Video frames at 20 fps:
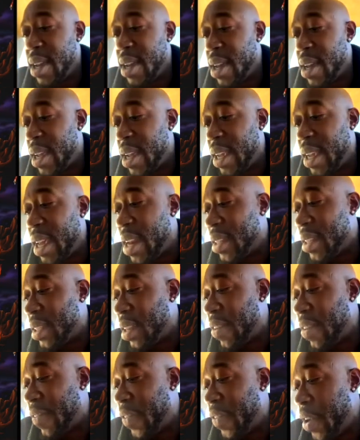get into
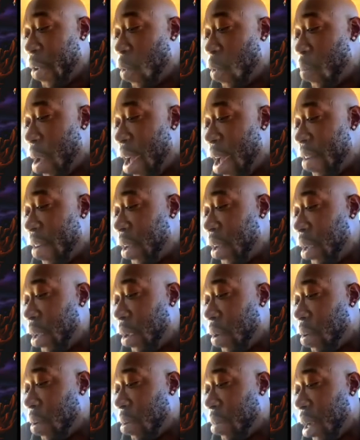the film heavy,
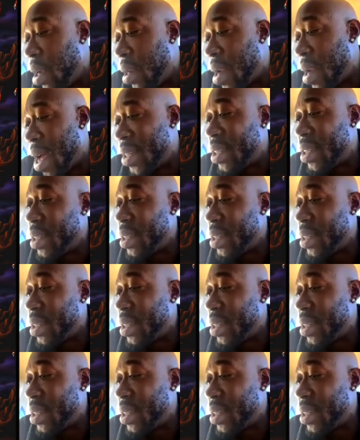you know what I mean? Not just